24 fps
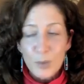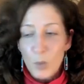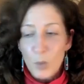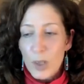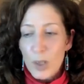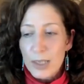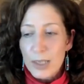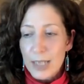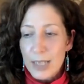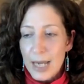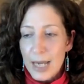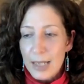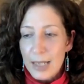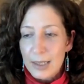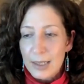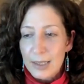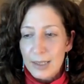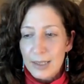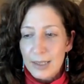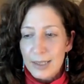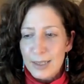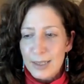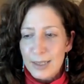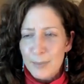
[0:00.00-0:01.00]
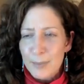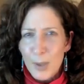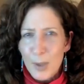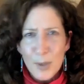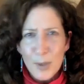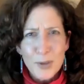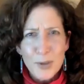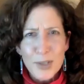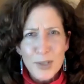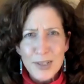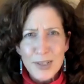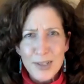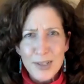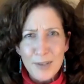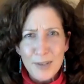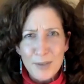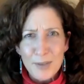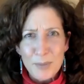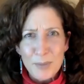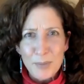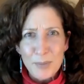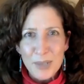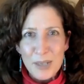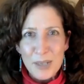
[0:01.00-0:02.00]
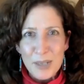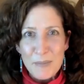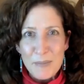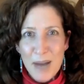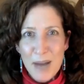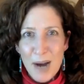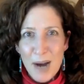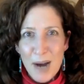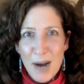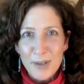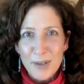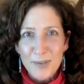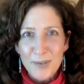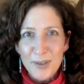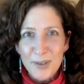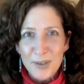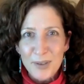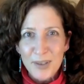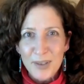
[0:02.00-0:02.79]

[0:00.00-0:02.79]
One, that this poetry stuff's pretty powerful,